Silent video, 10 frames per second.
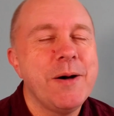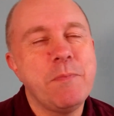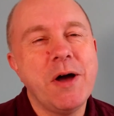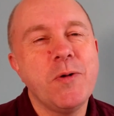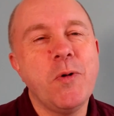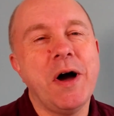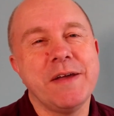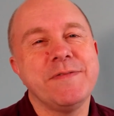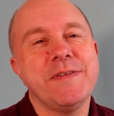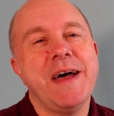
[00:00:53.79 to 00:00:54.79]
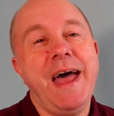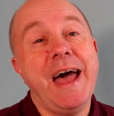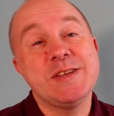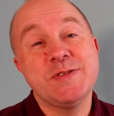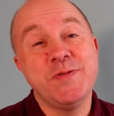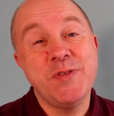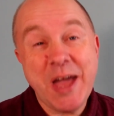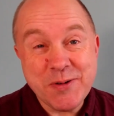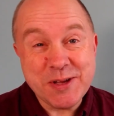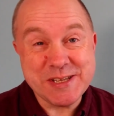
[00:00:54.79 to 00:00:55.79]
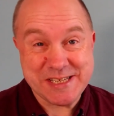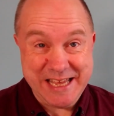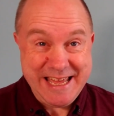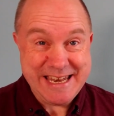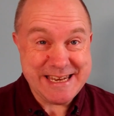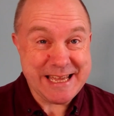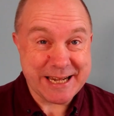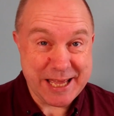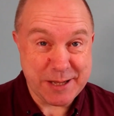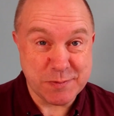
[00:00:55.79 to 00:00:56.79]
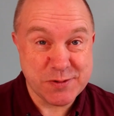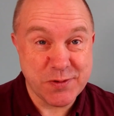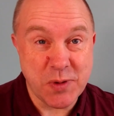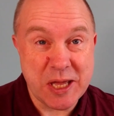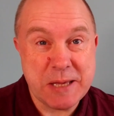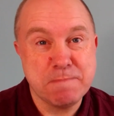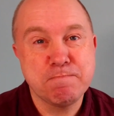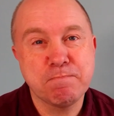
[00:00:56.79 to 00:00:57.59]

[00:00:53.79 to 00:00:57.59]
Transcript: My wife has various nicknames for me,